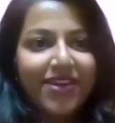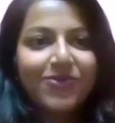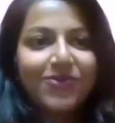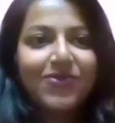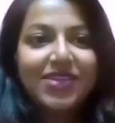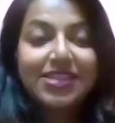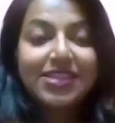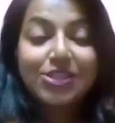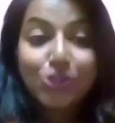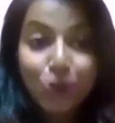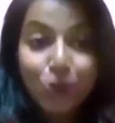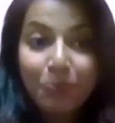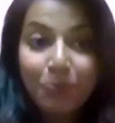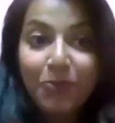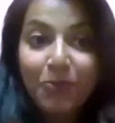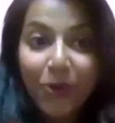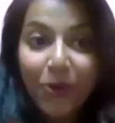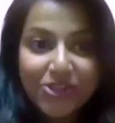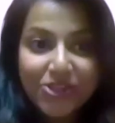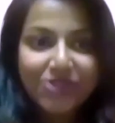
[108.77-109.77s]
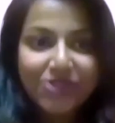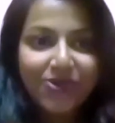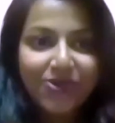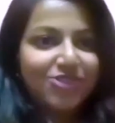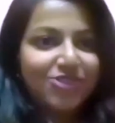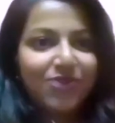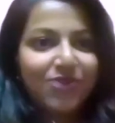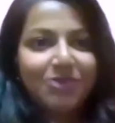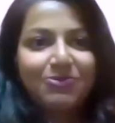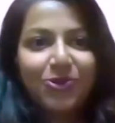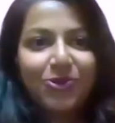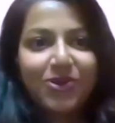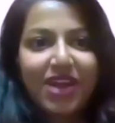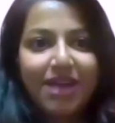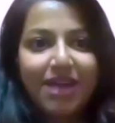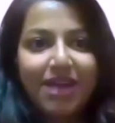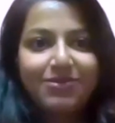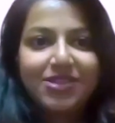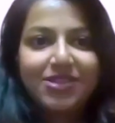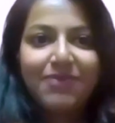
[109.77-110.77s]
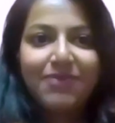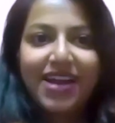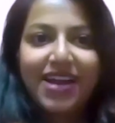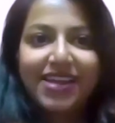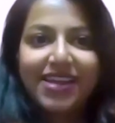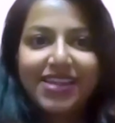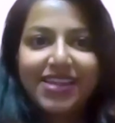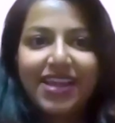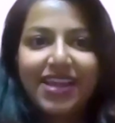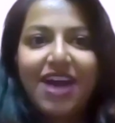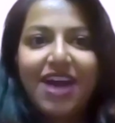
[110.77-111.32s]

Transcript: With two postgraduate programs in marketing